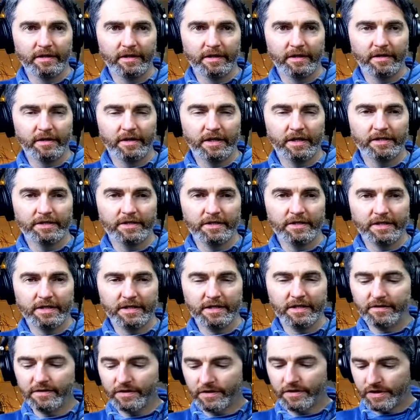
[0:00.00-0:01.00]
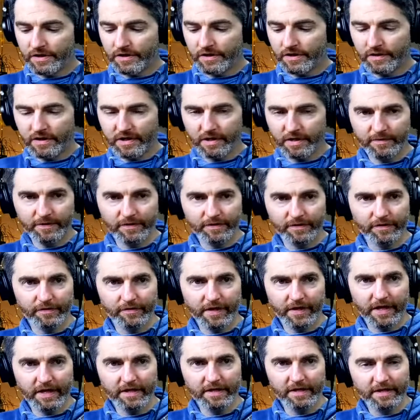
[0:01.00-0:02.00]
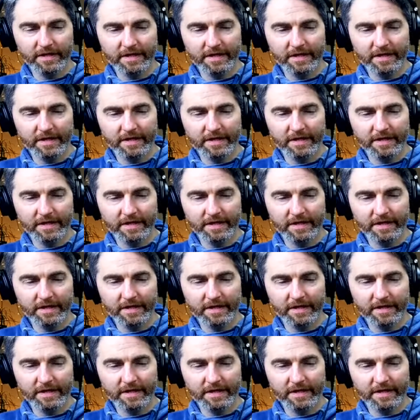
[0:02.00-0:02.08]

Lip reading: Okay, so you can hear the tune coming through there.